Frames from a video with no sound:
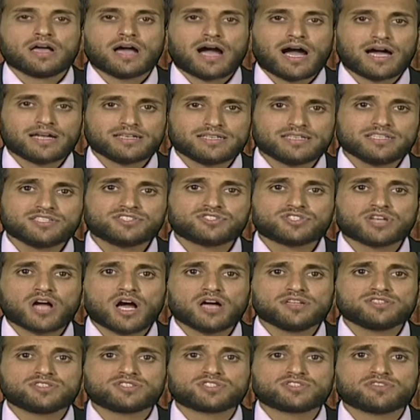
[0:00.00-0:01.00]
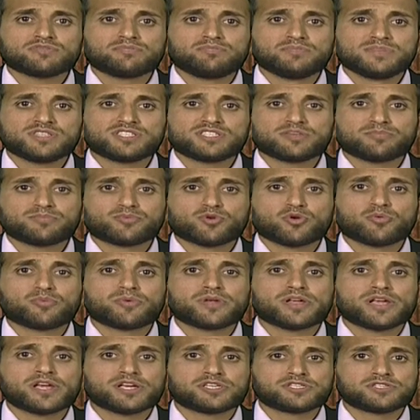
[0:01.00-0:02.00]
Unless charges of
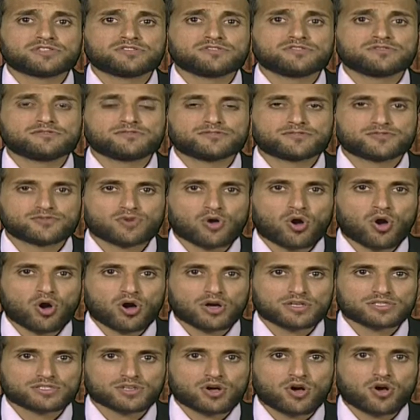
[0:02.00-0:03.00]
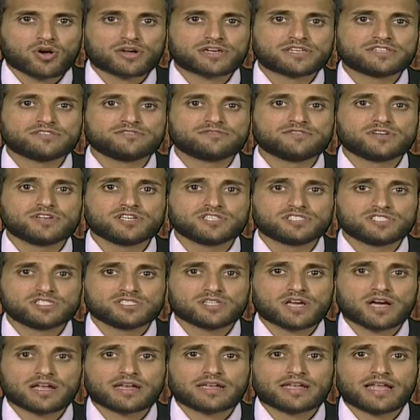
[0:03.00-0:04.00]
misappropriation, fraud, or conversion
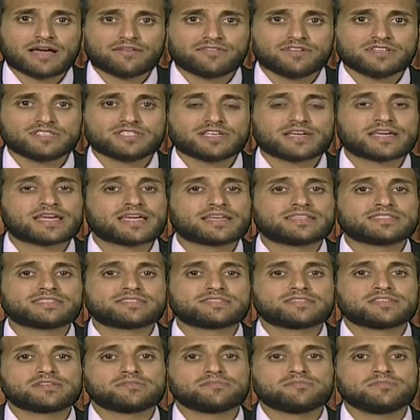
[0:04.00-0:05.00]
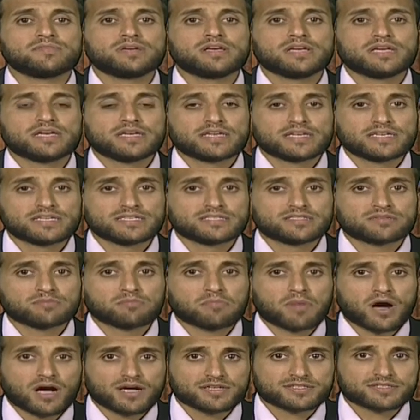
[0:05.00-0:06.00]
are leveled against him, he is the
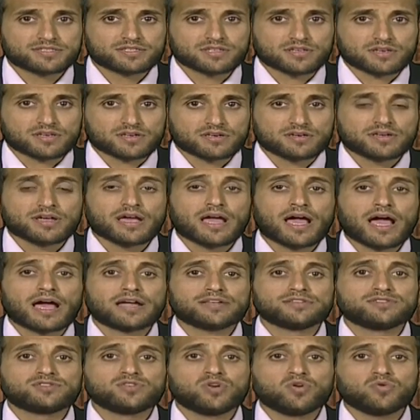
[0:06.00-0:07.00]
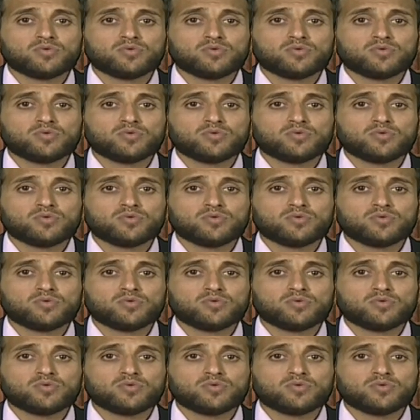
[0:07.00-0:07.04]
master, and no